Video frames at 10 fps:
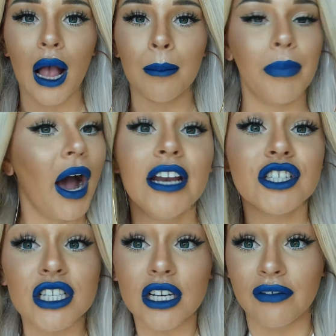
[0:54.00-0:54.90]
Um, I
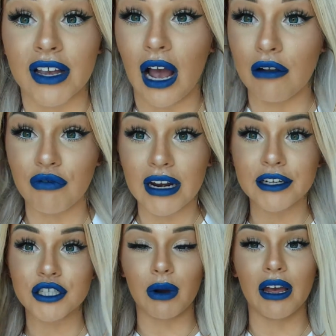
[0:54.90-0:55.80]
just love it. I
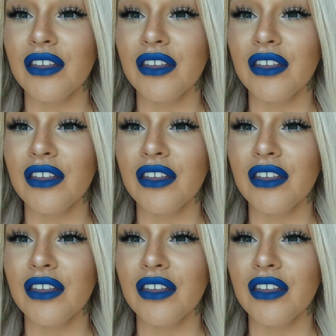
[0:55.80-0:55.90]
really do.